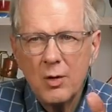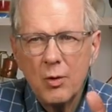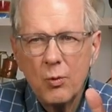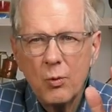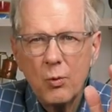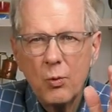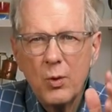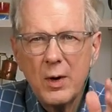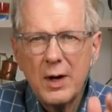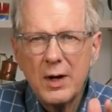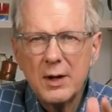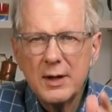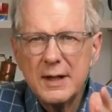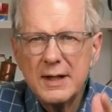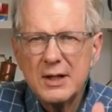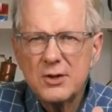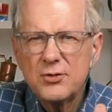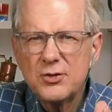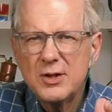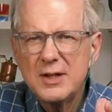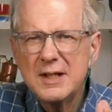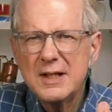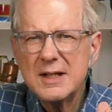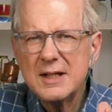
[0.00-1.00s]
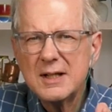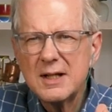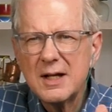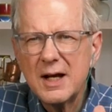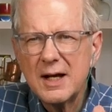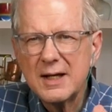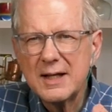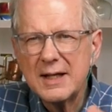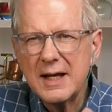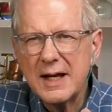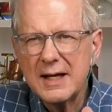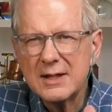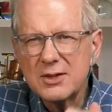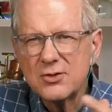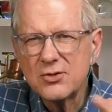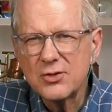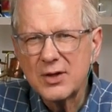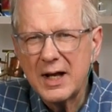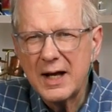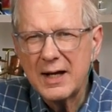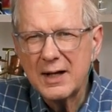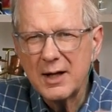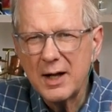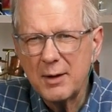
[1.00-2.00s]
Well, isn't it against?
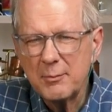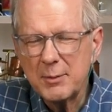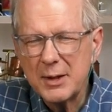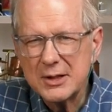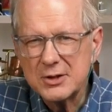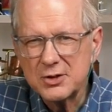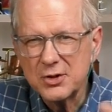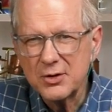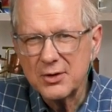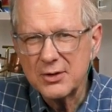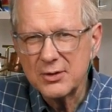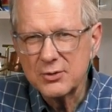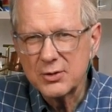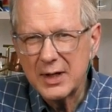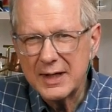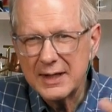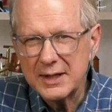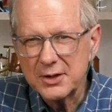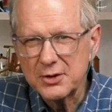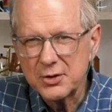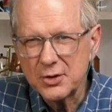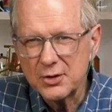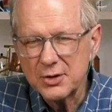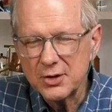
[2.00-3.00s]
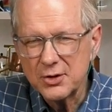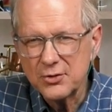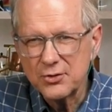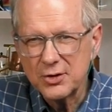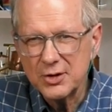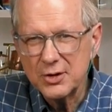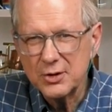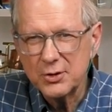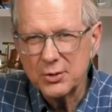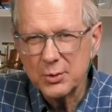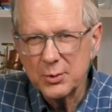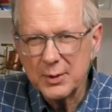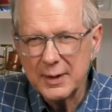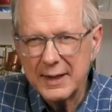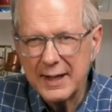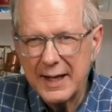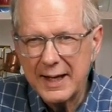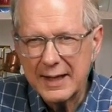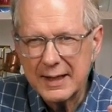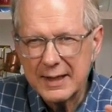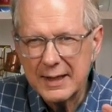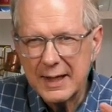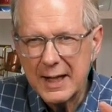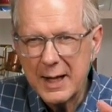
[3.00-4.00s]
I'm not turn, trying to turn this into an
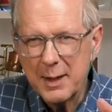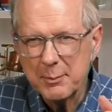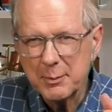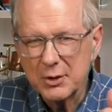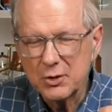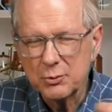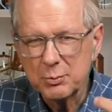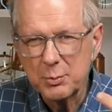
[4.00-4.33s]
economics